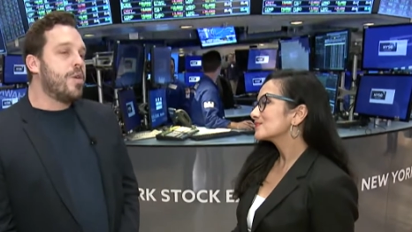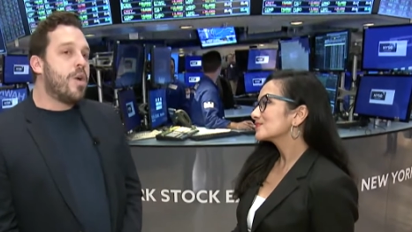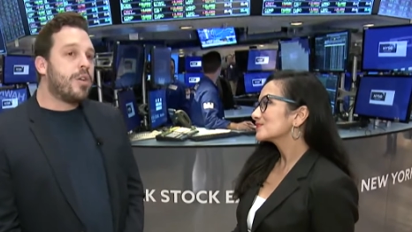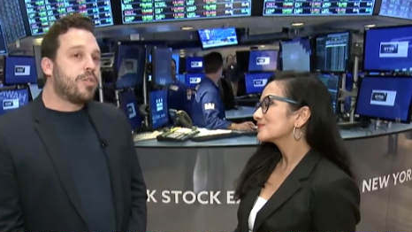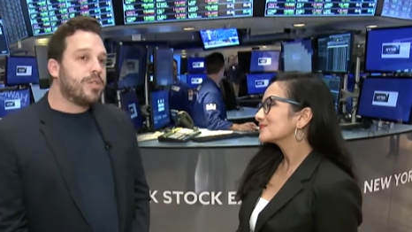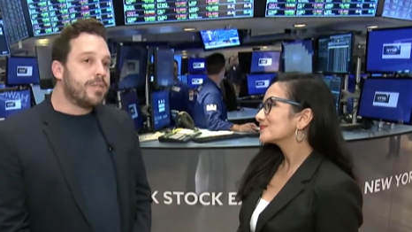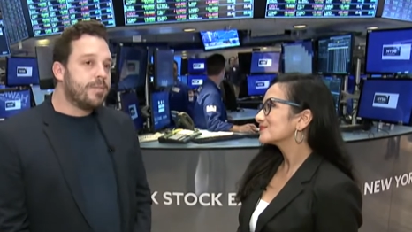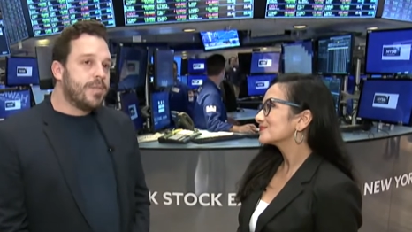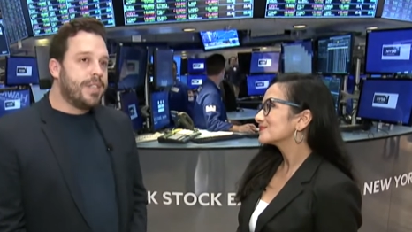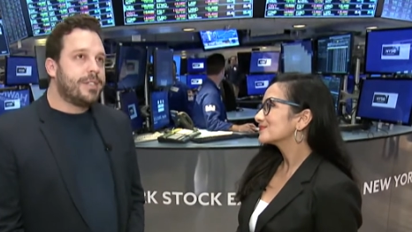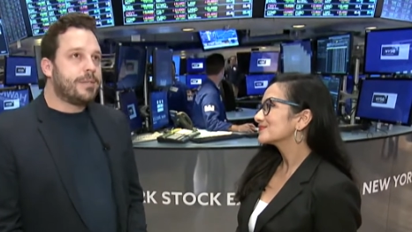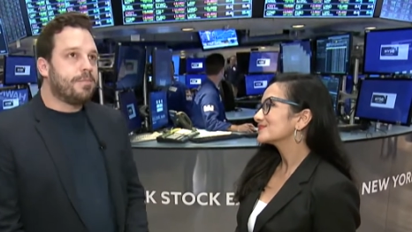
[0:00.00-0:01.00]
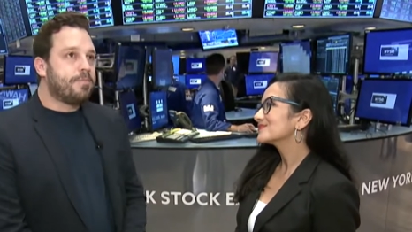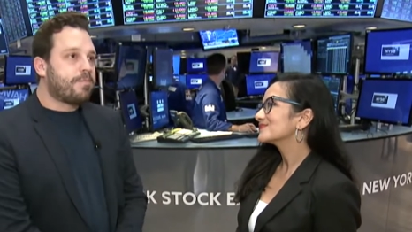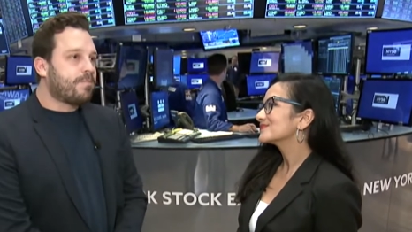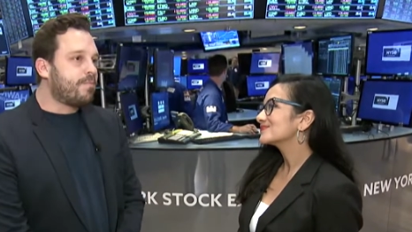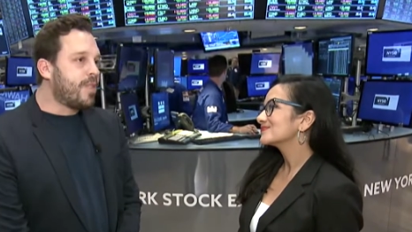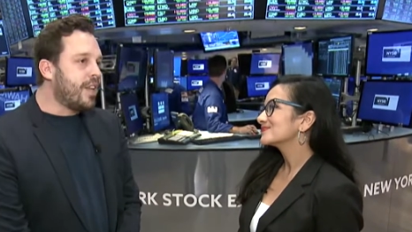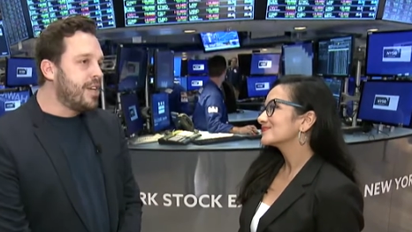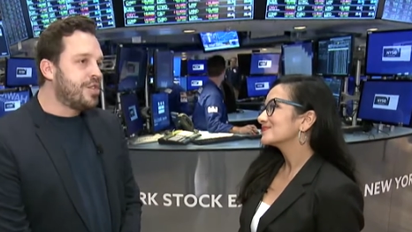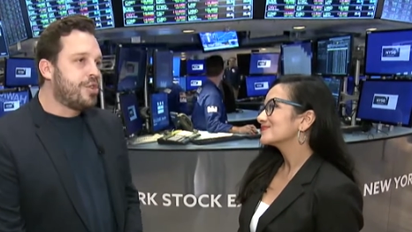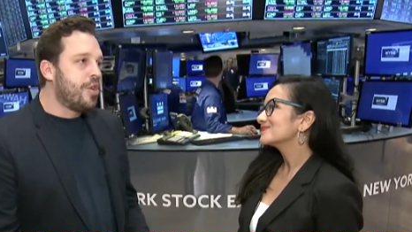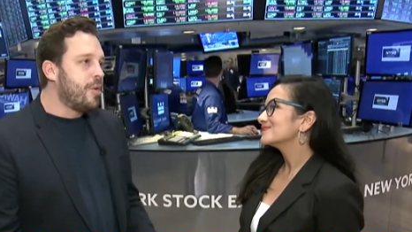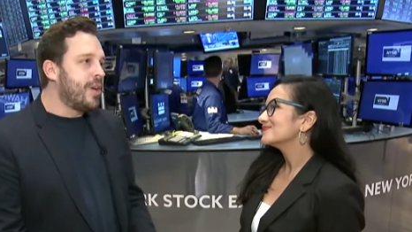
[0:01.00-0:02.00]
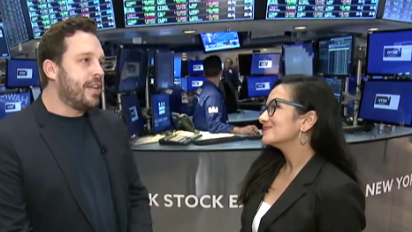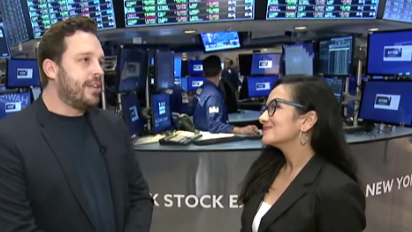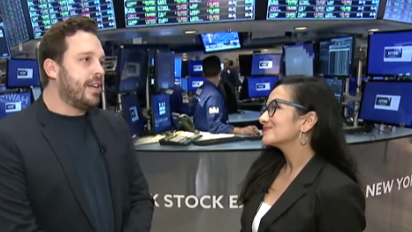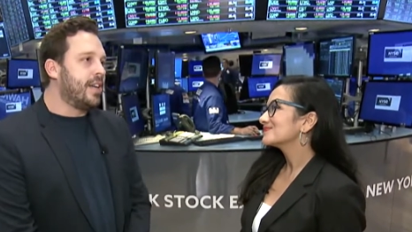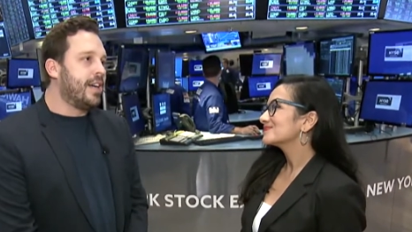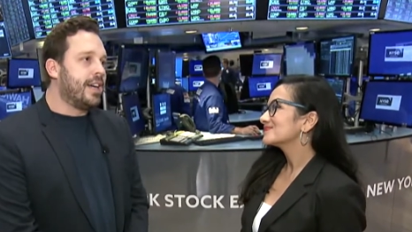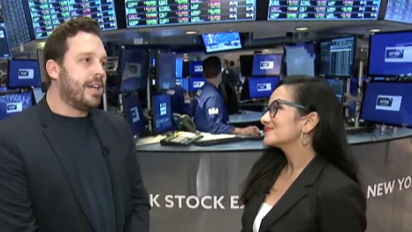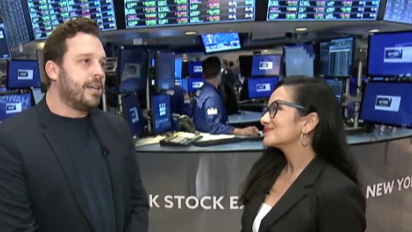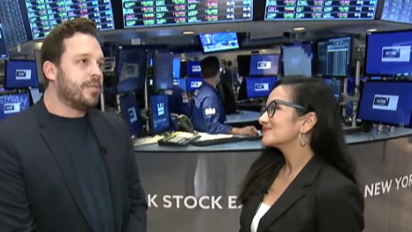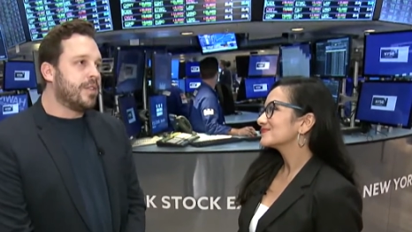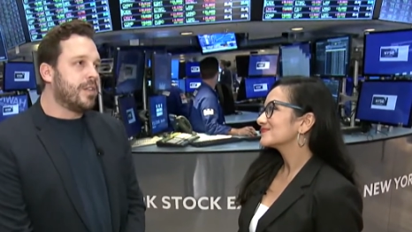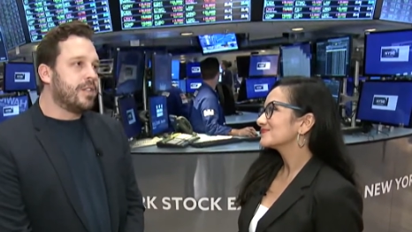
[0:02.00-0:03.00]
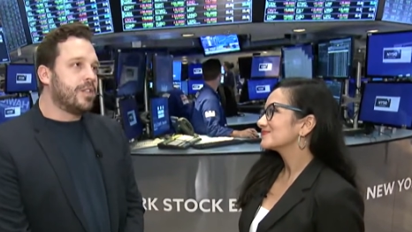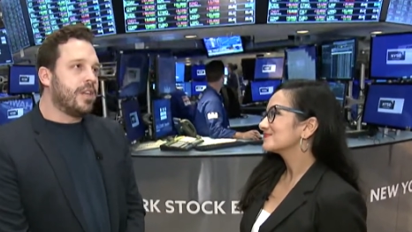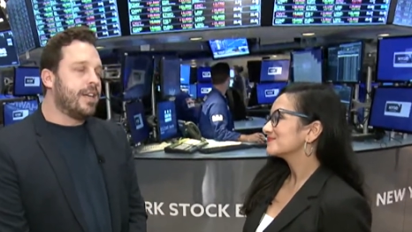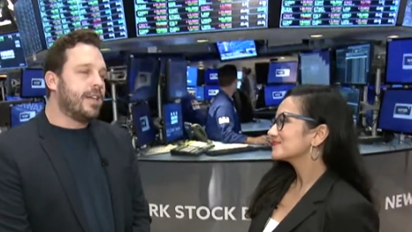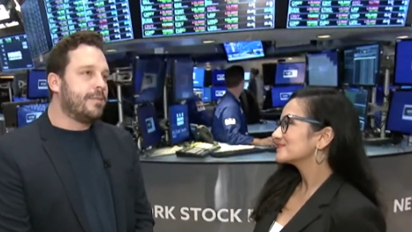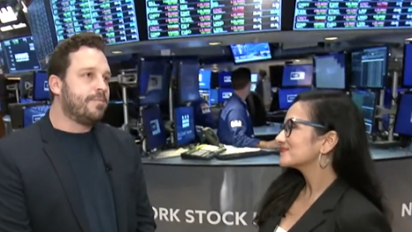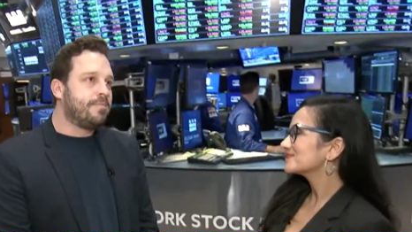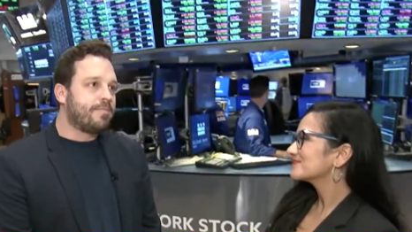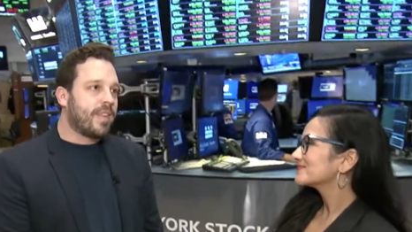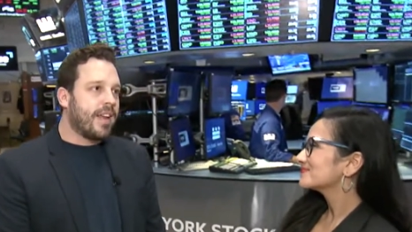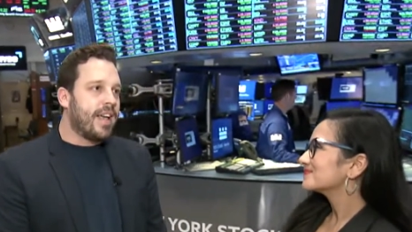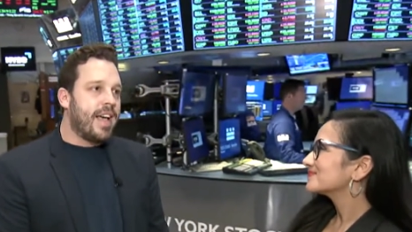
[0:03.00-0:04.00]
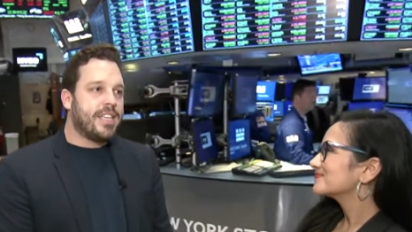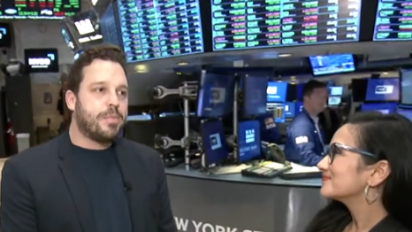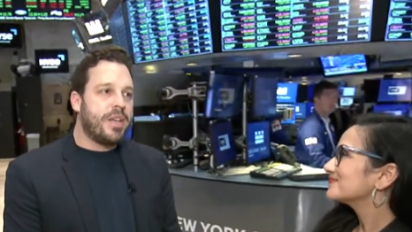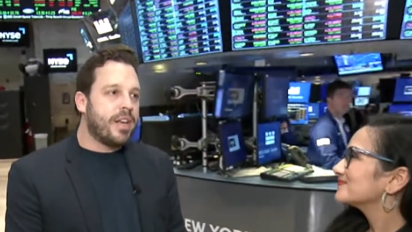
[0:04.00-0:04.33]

Speaker 1: Rio Alto is, is growing, um, um, has,